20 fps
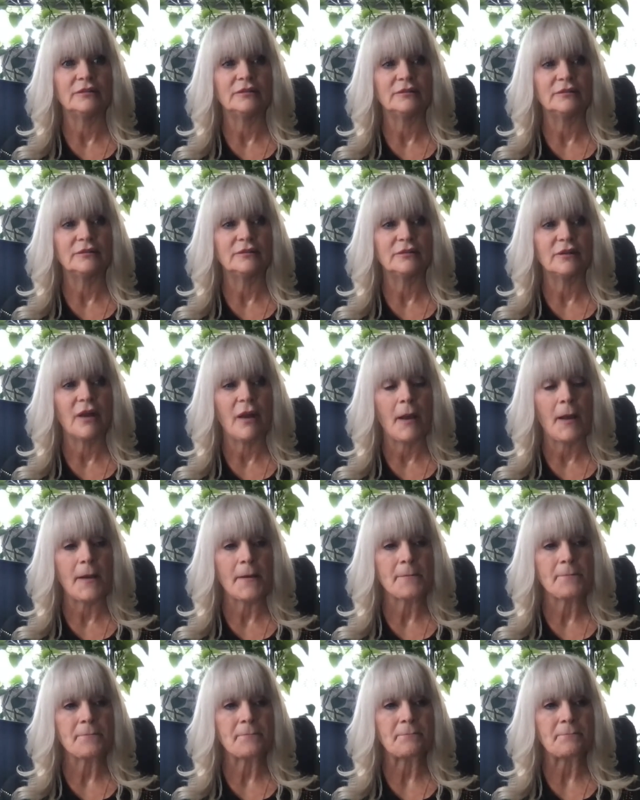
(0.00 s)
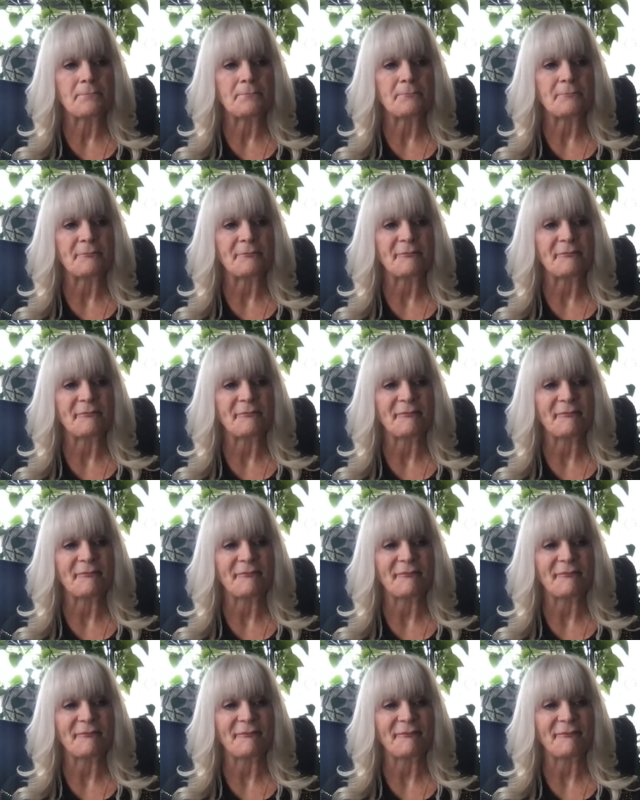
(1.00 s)

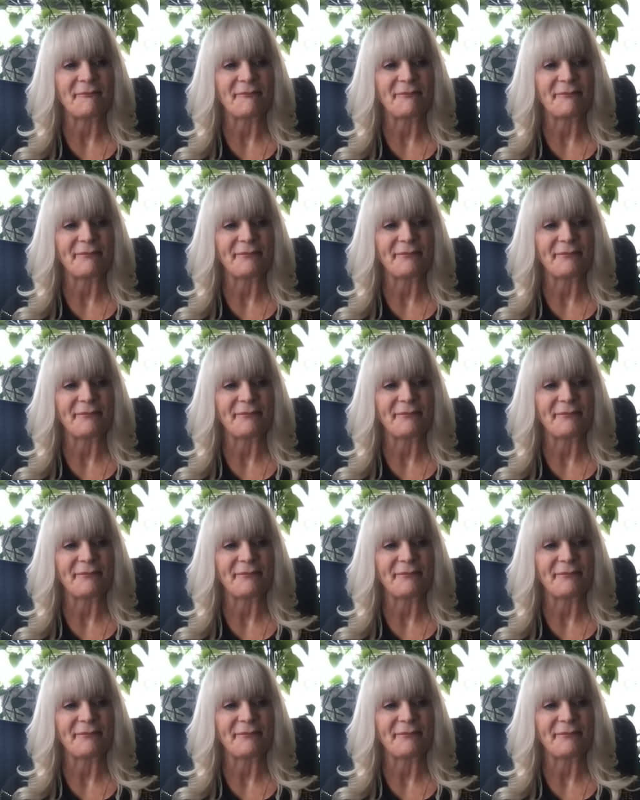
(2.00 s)
Nobody speaks.